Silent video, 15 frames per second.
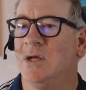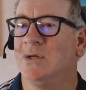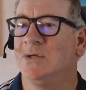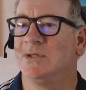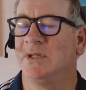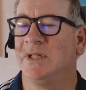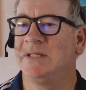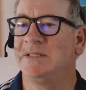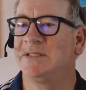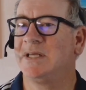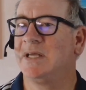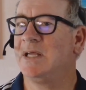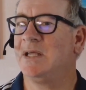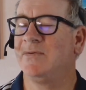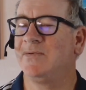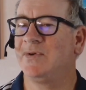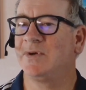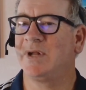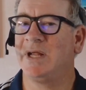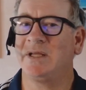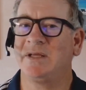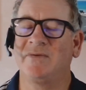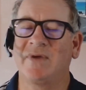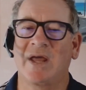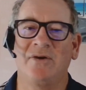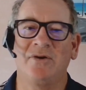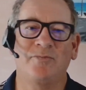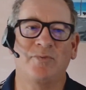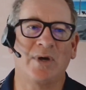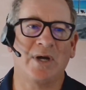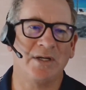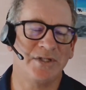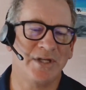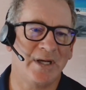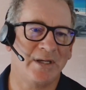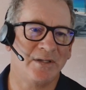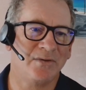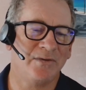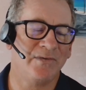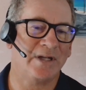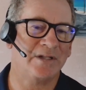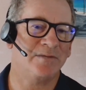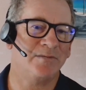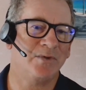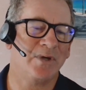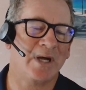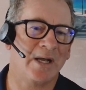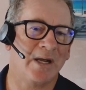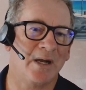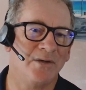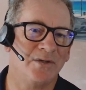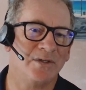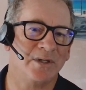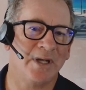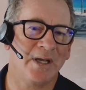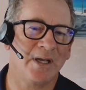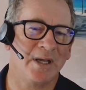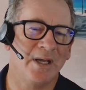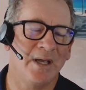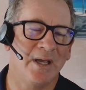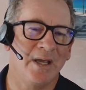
So let's say if you're like you've got a new project or you've got some new hires, you're like,